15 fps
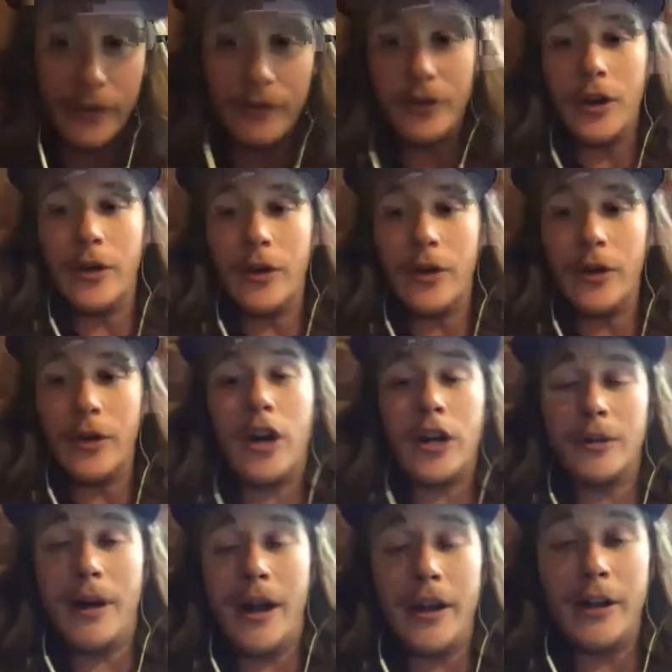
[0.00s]
know what I'm talking
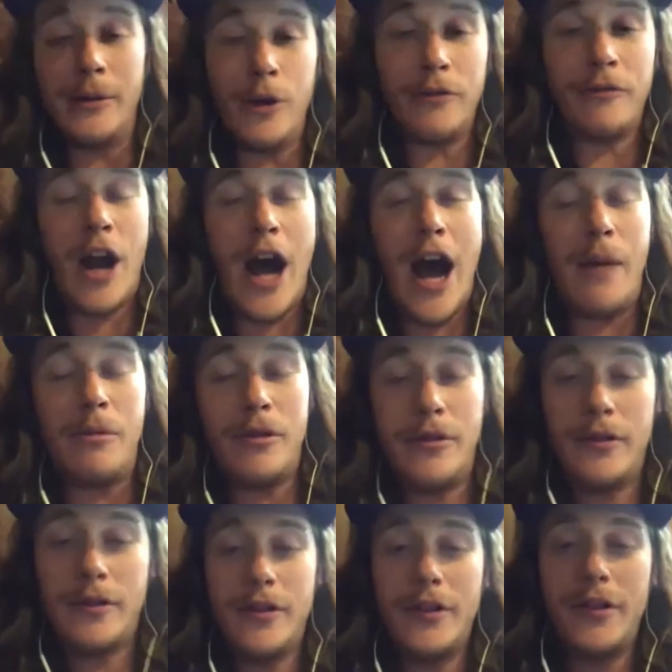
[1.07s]
about anymore. Rob,
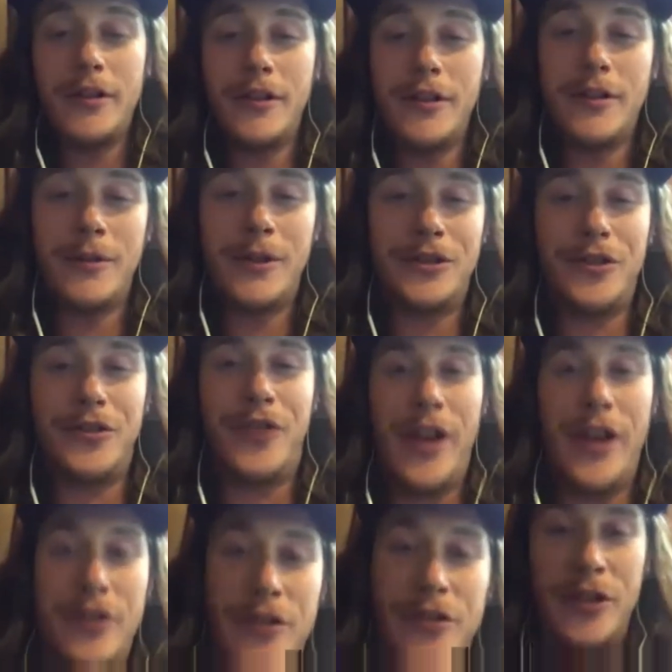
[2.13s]
where's your
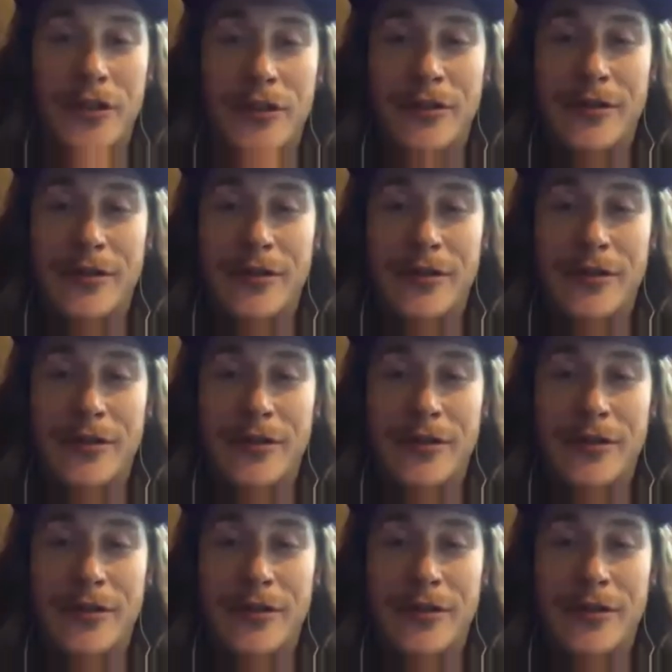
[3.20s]
face, dude?